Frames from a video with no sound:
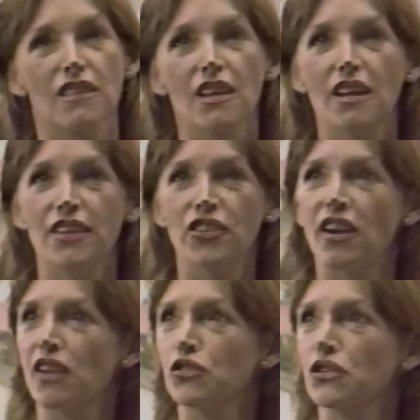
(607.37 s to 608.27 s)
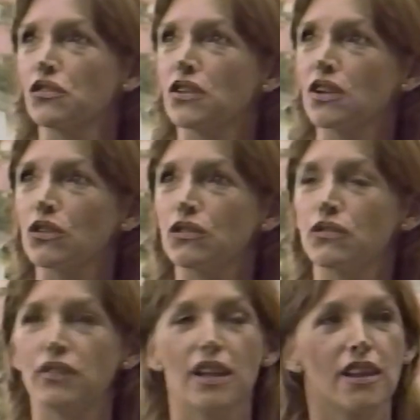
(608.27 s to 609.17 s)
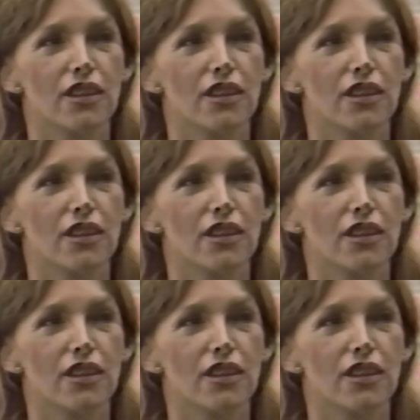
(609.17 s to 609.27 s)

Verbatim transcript: I don't know. I've got a very good feeling.